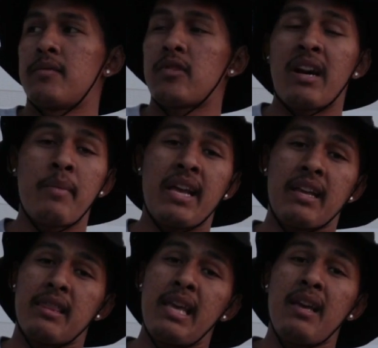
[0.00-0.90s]
try to make
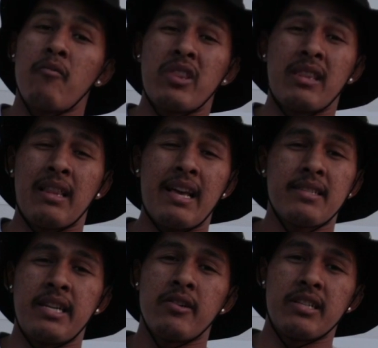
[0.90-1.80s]
it a thing within the
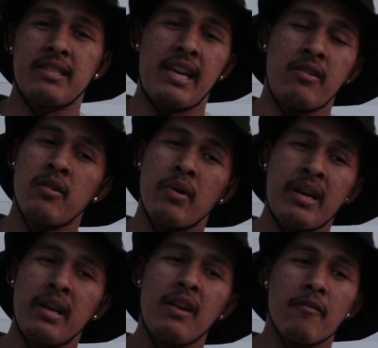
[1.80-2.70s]
last year, just say, you know
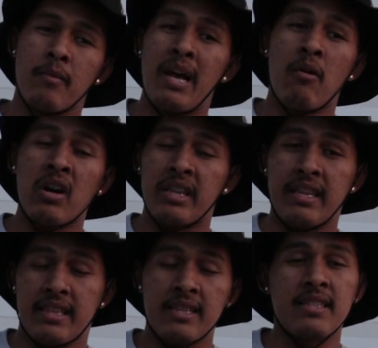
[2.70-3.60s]
what, from now on,
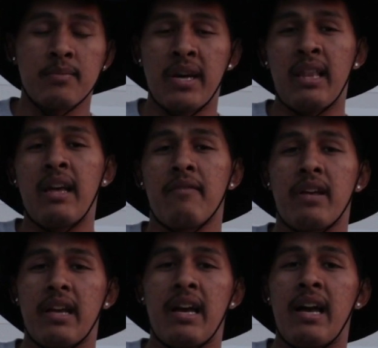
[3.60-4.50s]
like, this is my life.
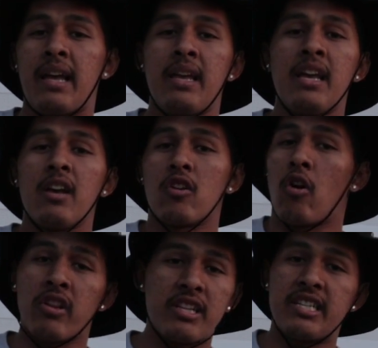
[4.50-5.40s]
Like, I
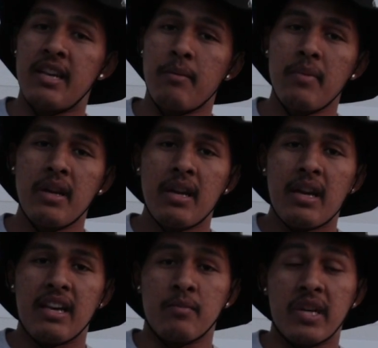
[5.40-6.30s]
go to the gym
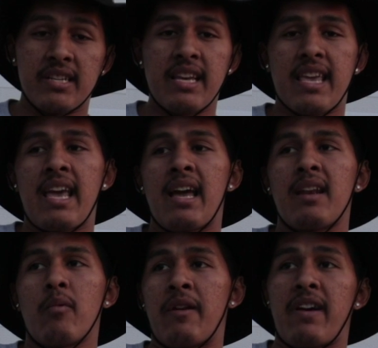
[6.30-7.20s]
as much as I
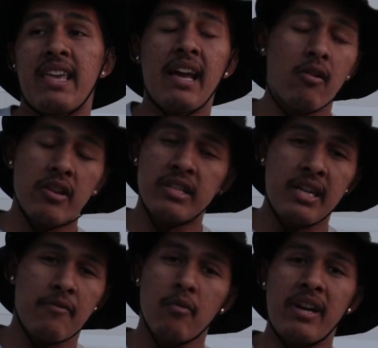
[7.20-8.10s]
can. If I can't go to the
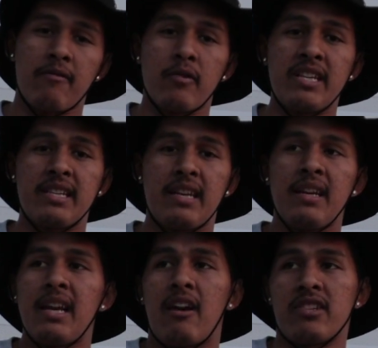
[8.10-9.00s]
gym for whatever
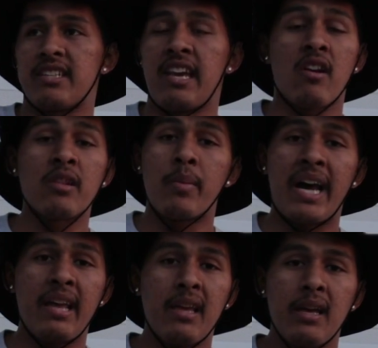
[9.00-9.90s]
reason, I'll just get on the
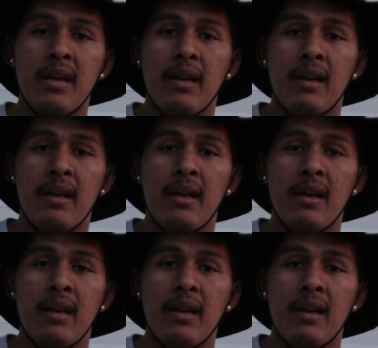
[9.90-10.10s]
bike.